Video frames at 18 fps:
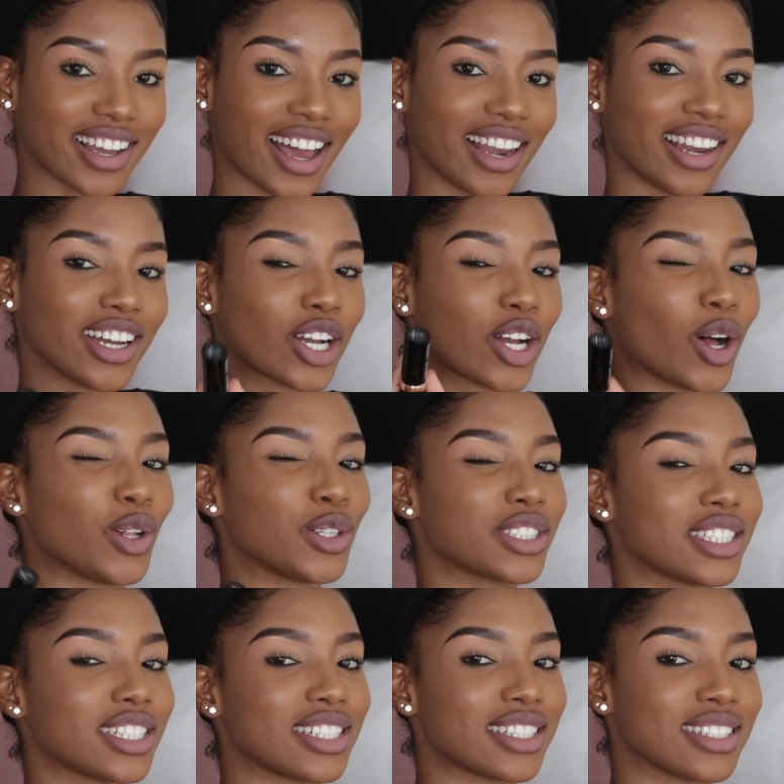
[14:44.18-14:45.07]

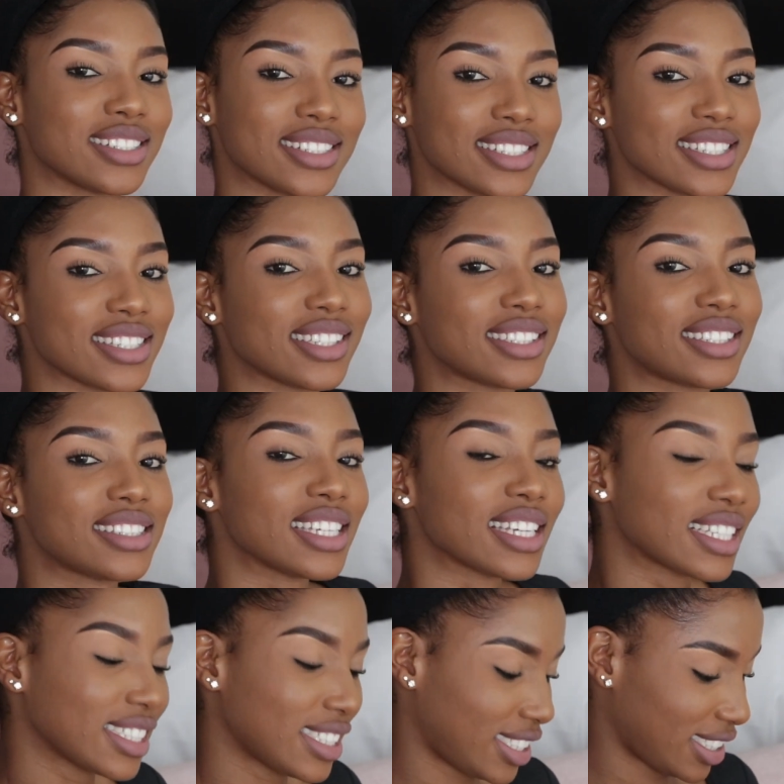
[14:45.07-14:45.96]
Golden
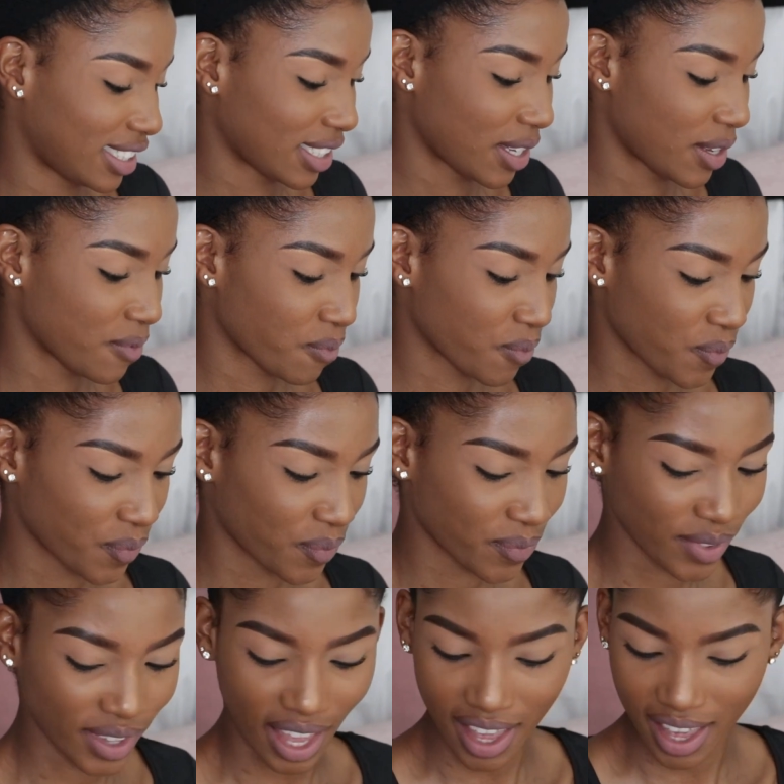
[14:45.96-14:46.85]
6.
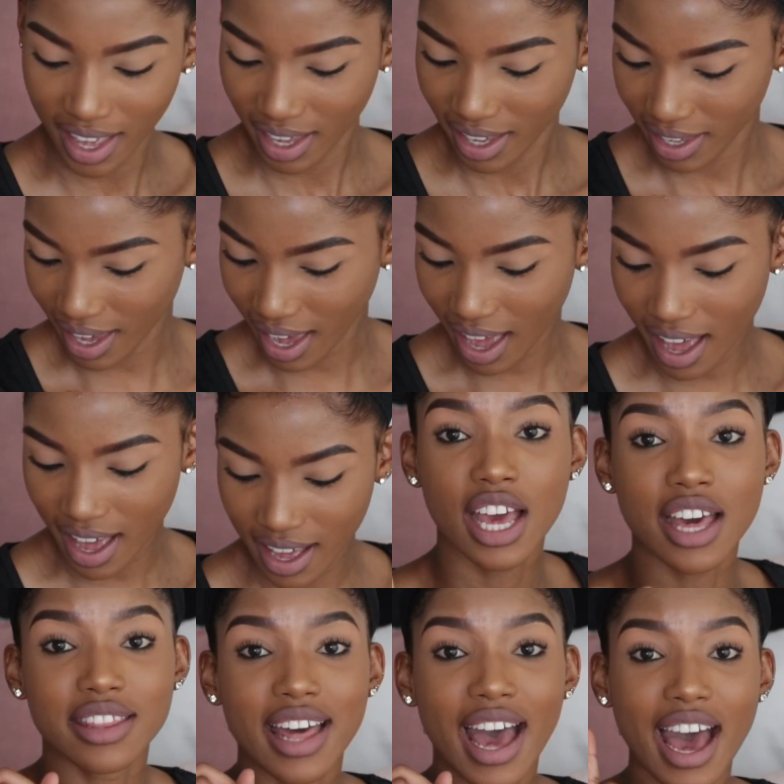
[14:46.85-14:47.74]

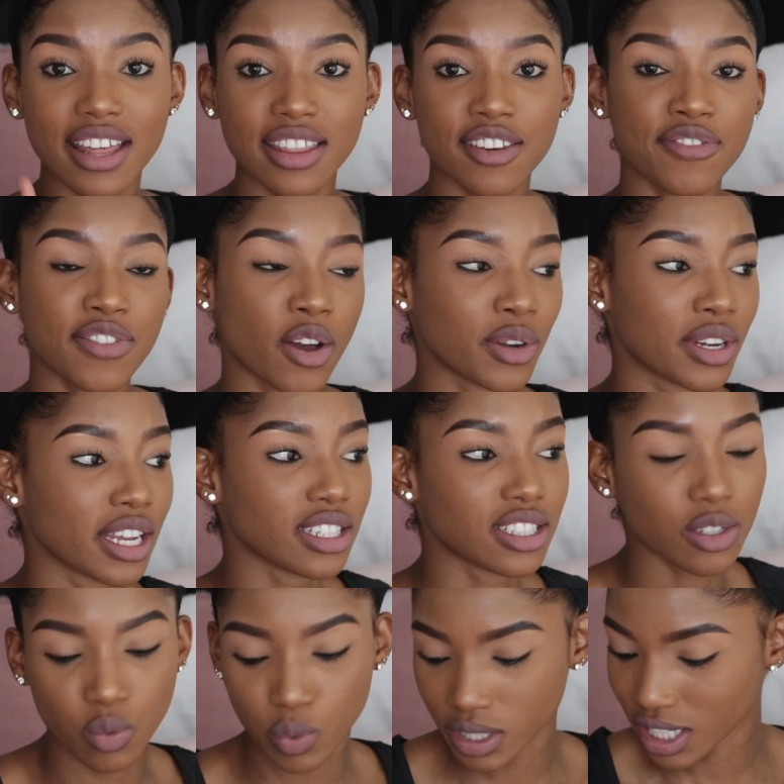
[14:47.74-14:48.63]
Yeah,
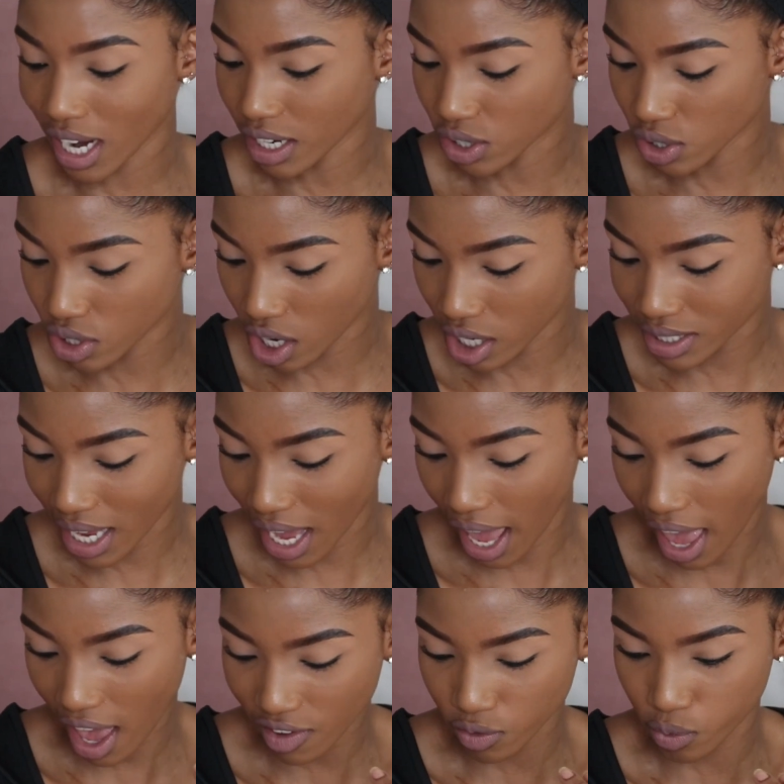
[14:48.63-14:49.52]
foundation which I do not
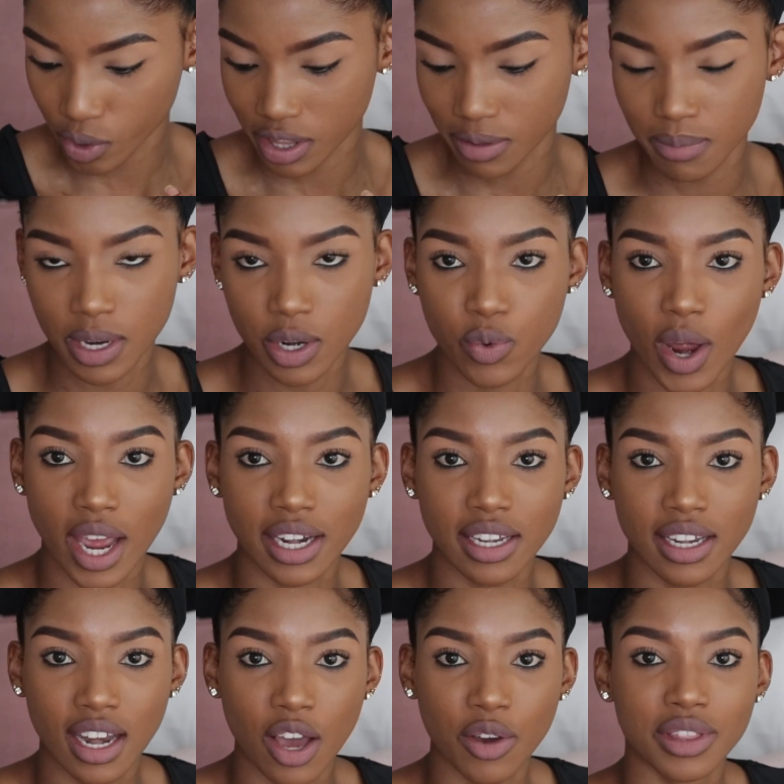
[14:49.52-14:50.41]
have with me right
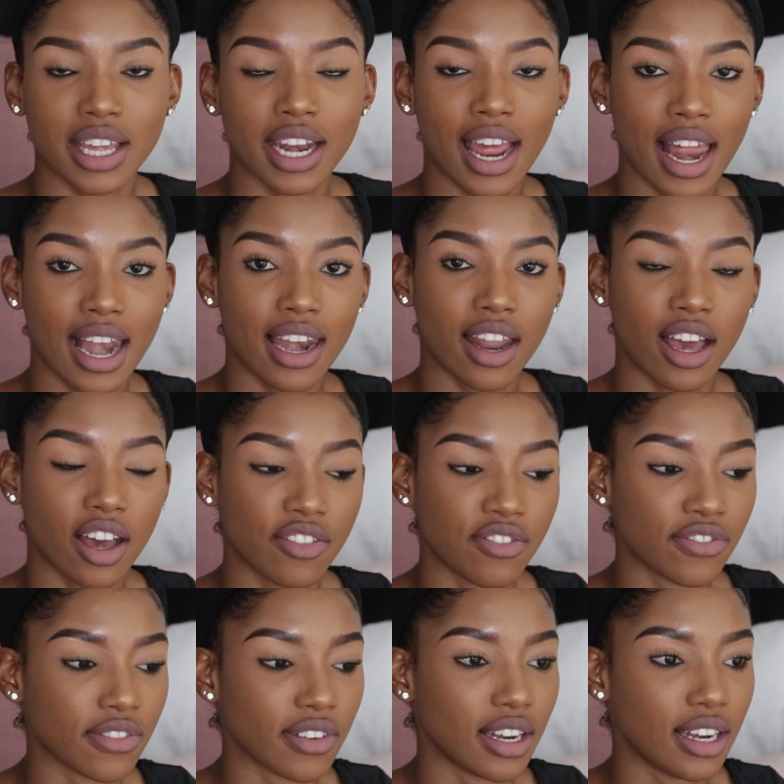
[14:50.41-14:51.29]
now that I
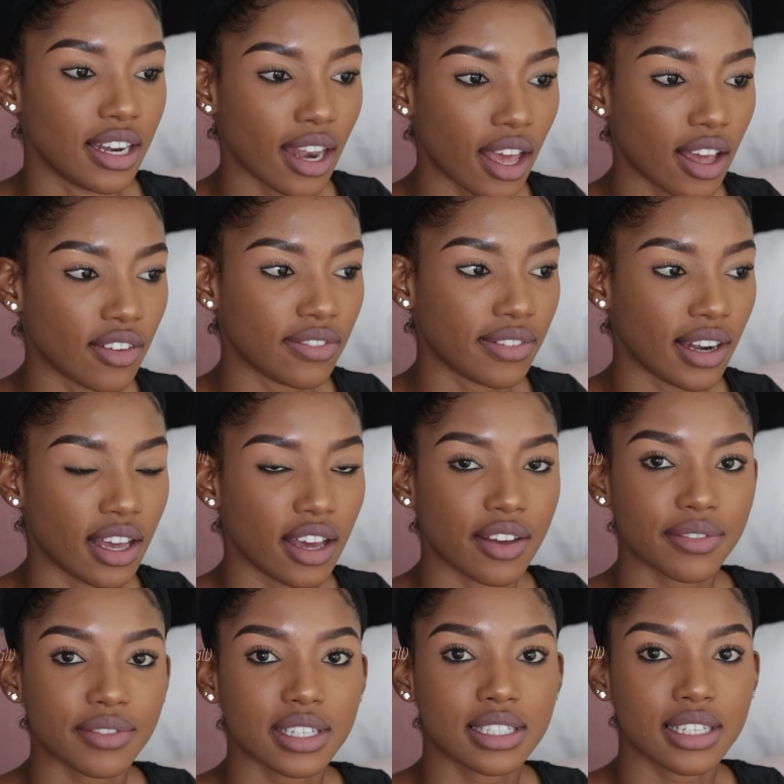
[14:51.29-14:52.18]
love
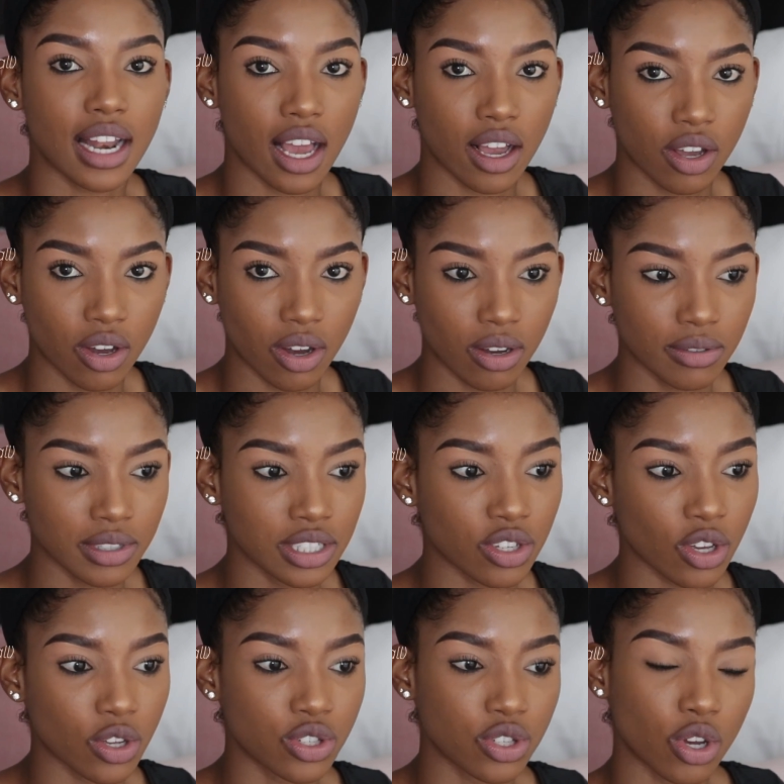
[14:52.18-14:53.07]
is Lancome.
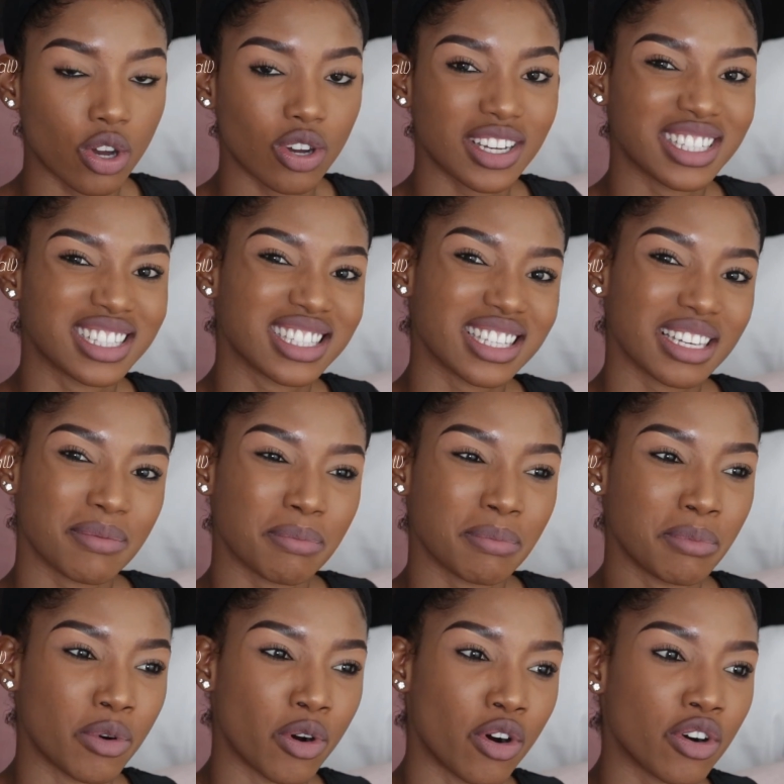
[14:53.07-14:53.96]
It's
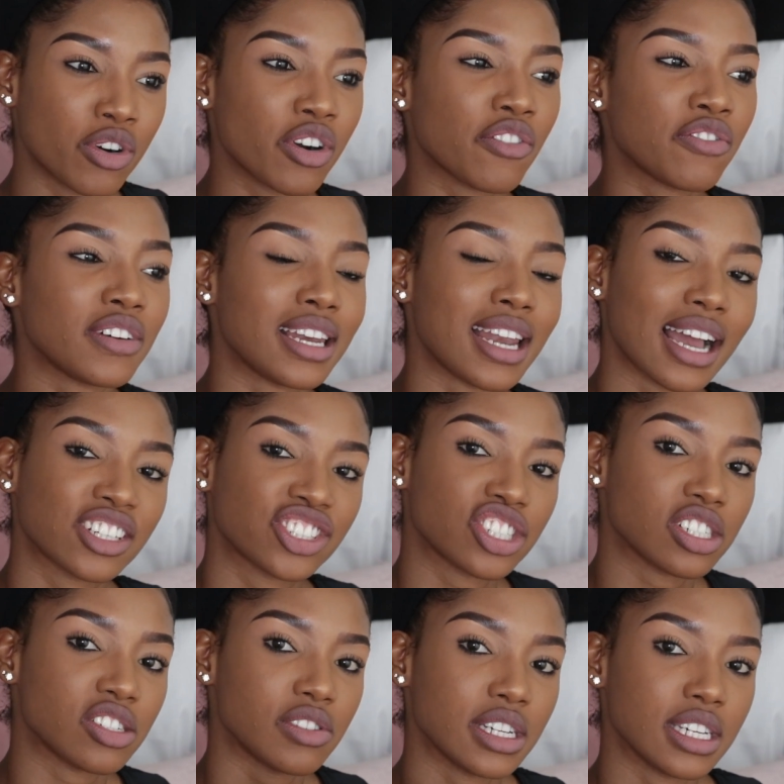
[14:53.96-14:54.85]
more of a
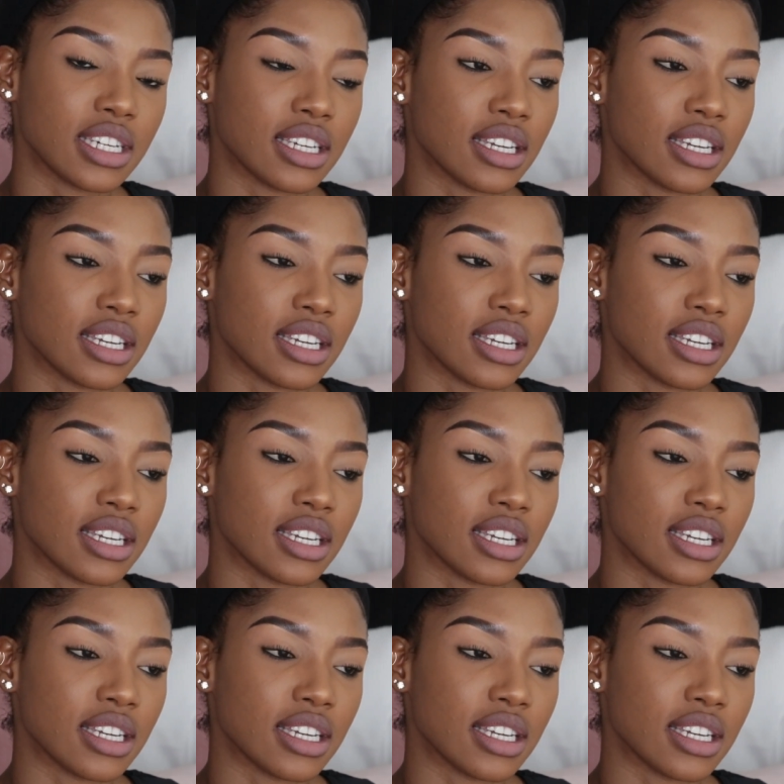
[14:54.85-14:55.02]
luxury.